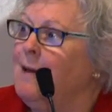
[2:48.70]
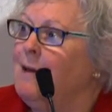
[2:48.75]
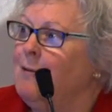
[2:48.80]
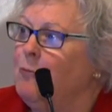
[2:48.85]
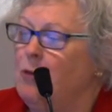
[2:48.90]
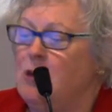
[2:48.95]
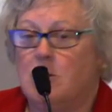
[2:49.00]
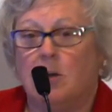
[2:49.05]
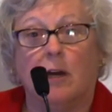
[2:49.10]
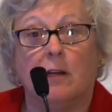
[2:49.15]

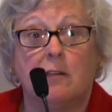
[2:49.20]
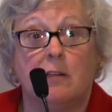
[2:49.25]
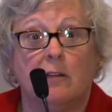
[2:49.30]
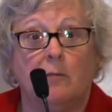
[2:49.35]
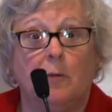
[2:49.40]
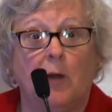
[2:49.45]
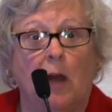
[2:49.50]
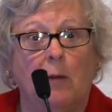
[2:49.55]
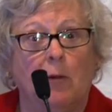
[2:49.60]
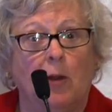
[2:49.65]
We talk to the
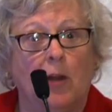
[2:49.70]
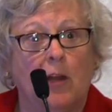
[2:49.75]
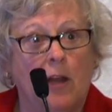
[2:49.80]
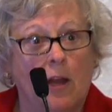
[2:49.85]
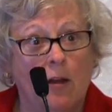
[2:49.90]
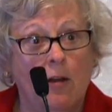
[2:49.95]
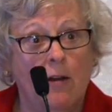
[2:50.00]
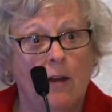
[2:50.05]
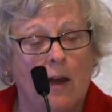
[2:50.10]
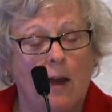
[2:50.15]
primary
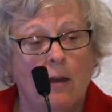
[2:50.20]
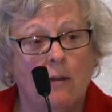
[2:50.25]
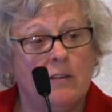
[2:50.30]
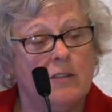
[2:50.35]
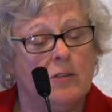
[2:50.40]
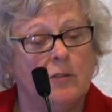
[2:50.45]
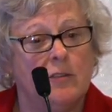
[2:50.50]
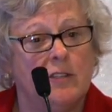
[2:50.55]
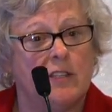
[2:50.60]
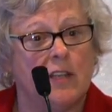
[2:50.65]
care
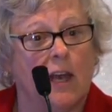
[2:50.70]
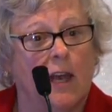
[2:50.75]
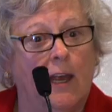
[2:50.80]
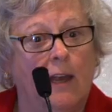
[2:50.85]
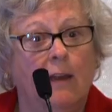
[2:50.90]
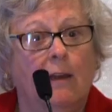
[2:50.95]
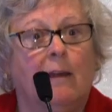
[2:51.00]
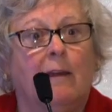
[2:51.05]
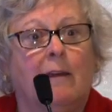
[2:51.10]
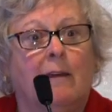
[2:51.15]
docs who
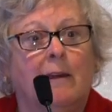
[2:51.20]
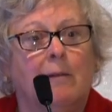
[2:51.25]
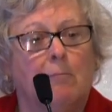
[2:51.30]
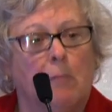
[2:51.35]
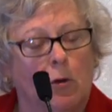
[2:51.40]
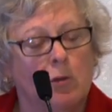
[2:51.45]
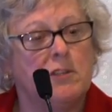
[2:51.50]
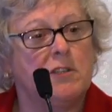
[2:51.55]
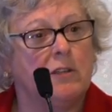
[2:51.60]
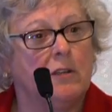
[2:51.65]
say
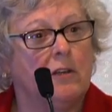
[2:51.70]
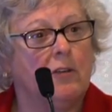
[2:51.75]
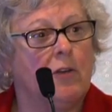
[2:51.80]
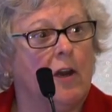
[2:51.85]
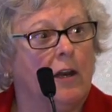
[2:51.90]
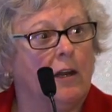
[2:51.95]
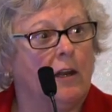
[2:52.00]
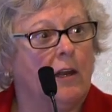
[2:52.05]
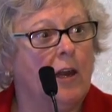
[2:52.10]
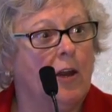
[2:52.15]
most of the
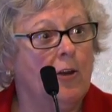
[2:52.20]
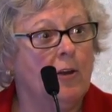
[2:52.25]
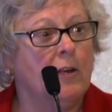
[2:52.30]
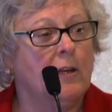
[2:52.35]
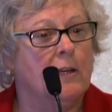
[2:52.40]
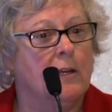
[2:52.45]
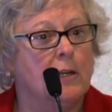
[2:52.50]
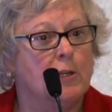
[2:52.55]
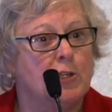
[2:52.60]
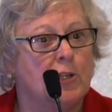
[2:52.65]
chronic care
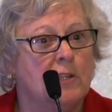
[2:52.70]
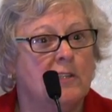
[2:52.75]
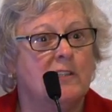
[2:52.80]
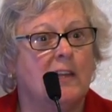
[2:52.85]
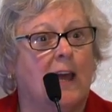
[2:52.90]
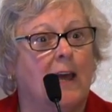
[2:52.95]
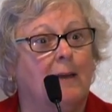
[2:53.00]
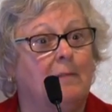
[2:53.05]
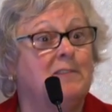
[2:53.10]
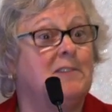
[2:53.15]
conditions
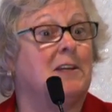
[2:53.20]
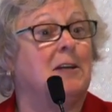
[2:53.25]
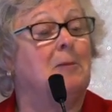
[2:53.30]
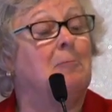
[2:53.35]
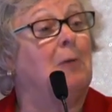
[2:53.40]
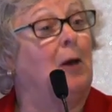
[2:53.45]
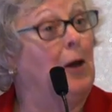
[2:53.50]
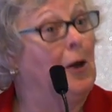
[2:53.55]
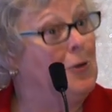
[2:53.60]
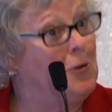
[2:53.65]
have
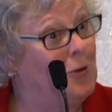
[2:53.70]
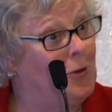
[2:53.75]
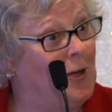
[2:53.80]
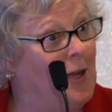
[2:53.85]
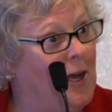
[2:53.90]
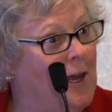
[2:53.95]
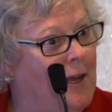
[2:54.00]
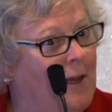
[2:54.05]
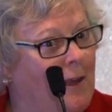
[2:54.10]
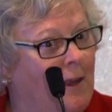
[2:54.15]
some
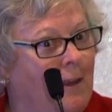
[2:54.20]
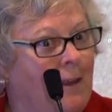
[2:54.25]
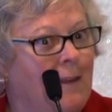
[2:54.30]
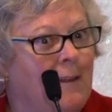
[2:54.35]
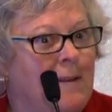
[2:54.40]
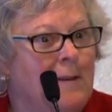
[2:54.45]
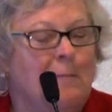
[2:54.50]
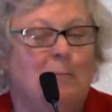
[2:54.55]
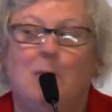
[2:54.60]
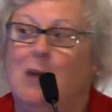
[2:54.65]
underlying
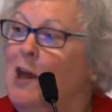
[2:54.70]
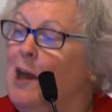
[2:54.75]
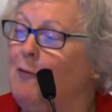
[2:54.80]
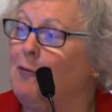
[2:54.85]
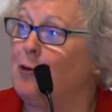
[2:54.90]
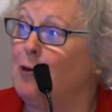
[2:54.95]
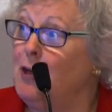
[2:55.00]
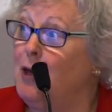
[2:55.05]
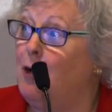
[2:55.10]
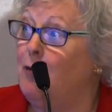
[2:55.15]

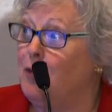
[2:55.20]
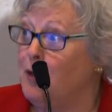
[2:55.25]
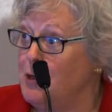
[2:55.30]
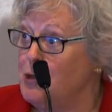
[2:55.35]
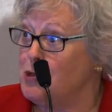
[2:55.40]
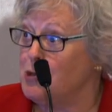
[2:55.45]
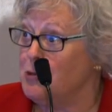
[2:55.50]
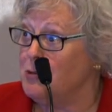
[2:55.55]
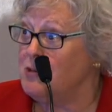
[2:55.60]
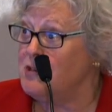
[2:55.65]
behavioral health
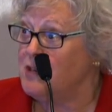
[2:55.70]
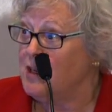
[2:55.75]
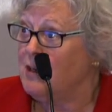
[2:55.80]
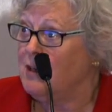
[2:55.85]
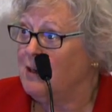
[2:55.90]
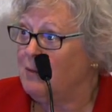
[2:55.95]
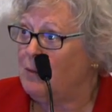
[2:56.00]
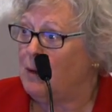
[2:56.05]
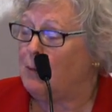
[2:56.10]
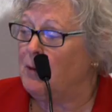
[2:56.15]
issues.
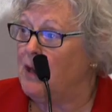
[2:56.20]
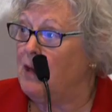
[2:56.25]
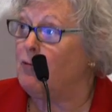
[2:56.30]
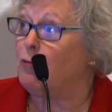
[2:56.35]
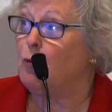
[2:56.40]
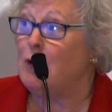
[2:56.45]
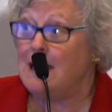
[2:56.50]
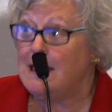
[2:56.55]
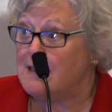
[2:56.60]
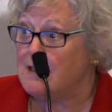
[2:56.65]
People
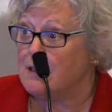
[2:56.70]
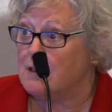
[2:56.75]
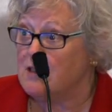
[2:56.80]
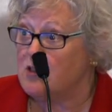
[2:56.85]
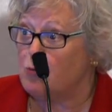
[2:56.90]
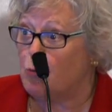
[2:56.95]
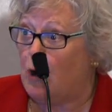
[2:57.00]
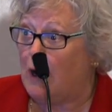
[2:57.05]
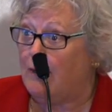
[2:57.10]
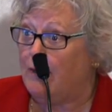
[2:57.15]
have
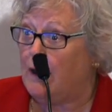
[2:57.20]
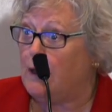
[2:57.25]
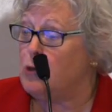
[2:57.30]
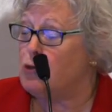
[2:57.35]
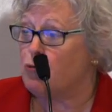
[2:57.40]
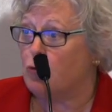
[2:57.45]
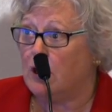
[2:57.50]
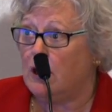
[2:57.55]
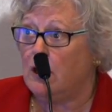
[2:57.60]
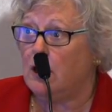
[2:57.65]
reasons why they
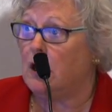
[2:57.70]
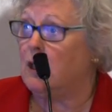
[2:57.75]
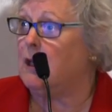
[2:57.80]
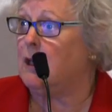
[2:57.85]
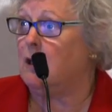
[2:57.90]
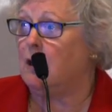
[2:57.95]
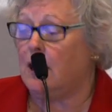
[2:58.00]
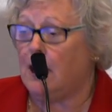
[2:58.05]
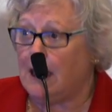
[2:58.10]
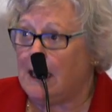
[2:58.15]
drink
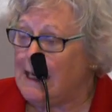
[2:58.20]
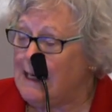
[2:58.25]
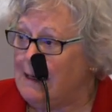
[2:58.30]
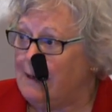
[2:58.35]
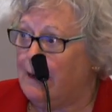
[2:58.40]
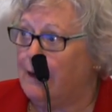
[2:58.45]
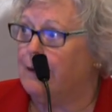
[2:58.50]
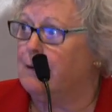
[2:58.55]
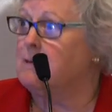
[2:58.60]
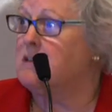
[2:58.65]
and
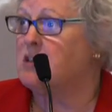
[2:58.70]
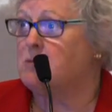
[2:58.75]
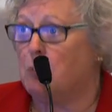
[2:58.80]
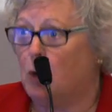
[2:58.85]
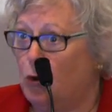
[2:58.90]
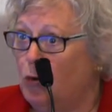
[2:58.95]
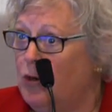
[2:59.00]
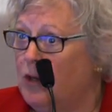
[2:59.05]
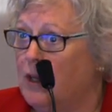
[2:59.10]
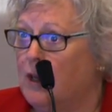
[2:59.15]
eat and
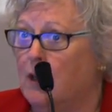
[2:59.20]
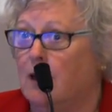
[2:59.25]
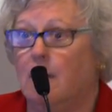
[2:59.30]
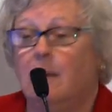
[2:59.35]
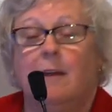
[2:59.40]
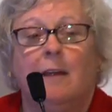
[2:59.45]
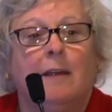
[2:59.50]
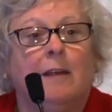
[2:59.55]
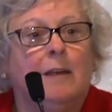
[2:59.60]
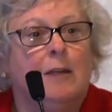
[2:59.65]
smoke
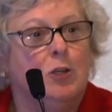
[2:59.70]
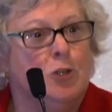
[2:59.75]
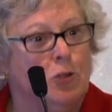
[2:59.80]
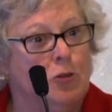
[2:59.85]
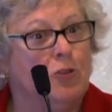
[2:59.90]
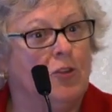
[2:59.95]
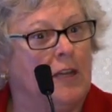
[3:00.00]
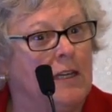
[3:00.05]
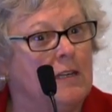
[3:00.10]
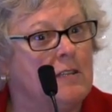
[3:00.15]
and
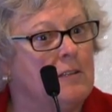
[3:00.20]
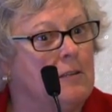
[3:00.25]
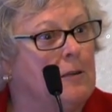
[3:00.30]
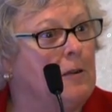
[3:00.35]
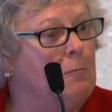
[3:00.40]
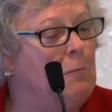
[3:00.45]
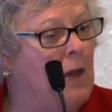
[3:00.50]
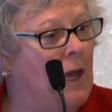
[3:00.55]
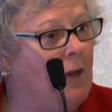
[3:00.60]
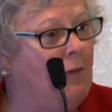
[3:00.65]
do things that
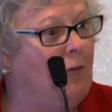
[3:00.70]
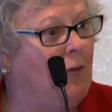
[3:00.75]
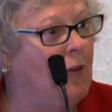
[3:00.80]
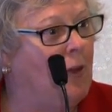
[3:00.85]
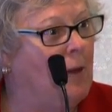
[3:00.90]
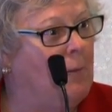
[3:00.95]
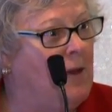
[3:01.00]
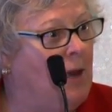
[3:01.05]
are bad for them